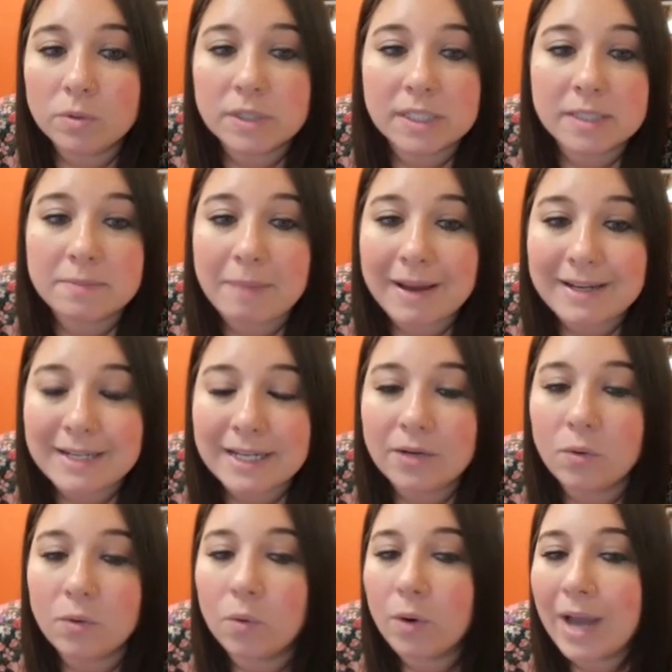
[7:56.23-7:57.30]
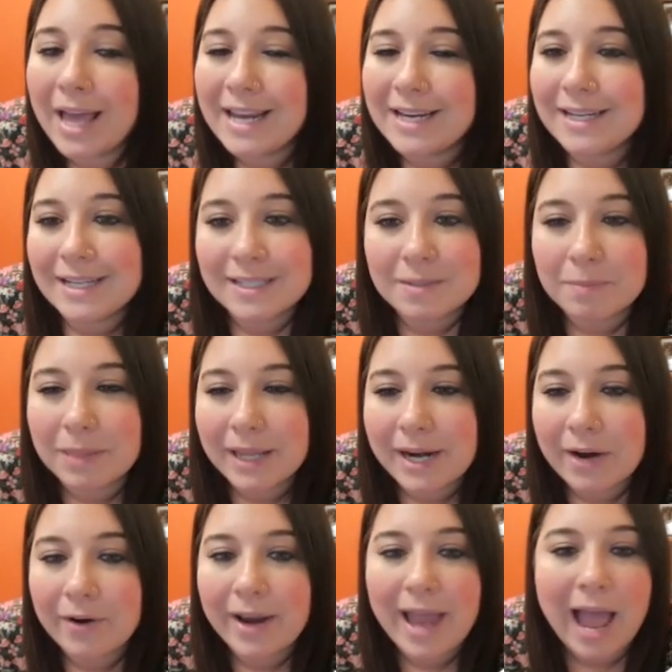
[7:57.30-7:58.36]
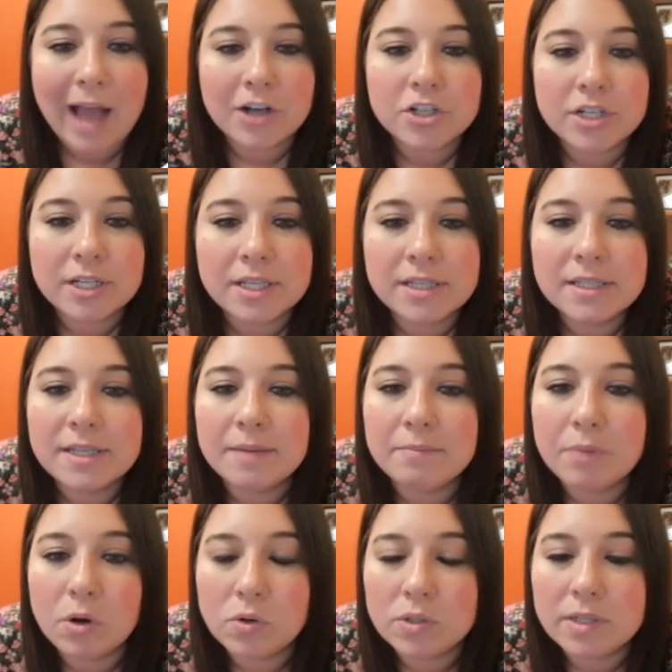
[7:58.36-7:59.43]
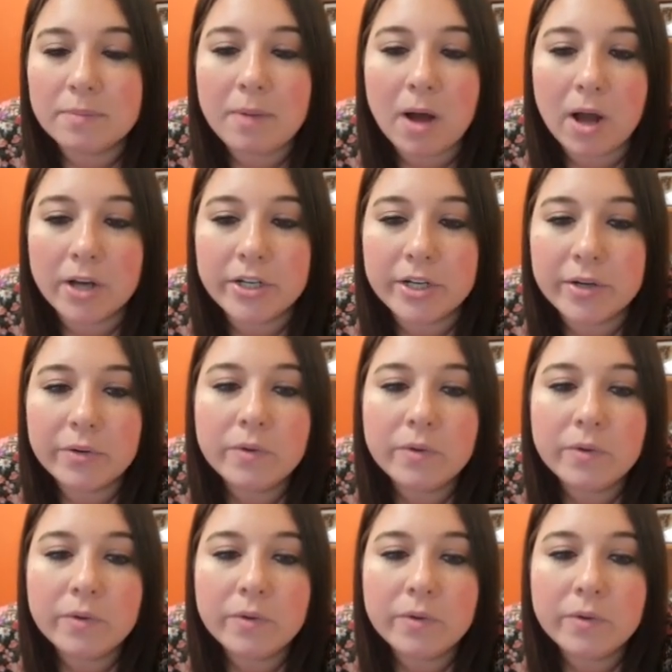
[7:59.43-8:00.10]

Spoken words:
suspended, or any disciplinary actions imposed upon you.